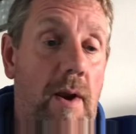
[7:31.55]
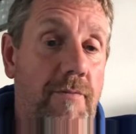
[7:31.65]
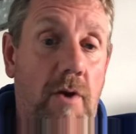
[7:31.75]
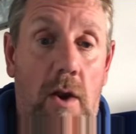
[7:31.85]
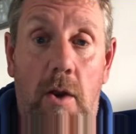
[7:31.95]
I've
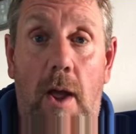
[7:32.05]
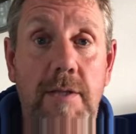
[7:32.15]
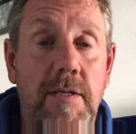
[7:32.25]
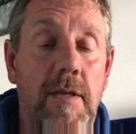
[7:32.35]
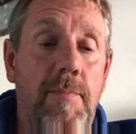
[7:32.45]
got
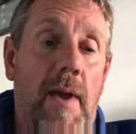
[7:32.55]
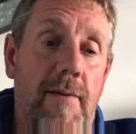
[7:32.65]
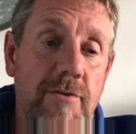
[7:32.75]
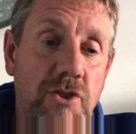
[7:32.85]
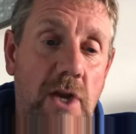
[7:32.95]
lots of them. I
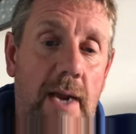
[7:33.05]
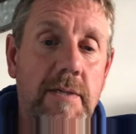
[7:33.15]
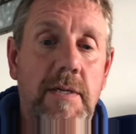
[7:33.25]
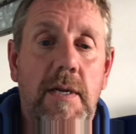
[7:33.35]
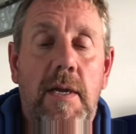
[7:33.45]
haven't
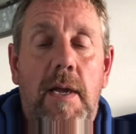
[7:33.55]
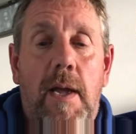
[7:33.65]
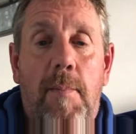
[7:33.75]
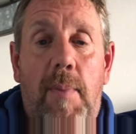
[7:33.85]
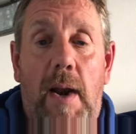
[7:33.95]
checked,
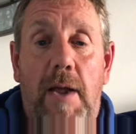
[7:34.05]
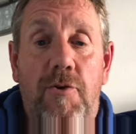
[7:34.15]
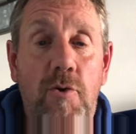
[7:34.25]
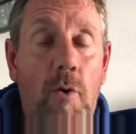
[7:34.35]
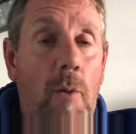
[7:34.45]
but I
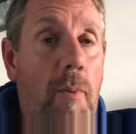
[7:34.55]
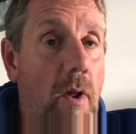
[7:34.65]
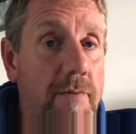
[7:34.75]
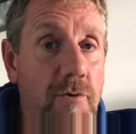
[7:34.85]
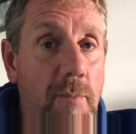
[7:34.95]
do hope
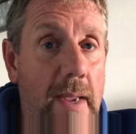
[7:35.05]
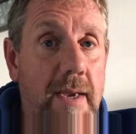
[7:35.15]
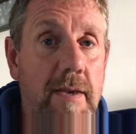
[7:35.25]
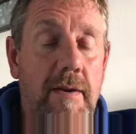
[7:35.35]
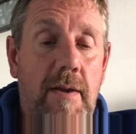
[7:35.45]
all of you make
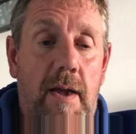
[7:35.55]
it,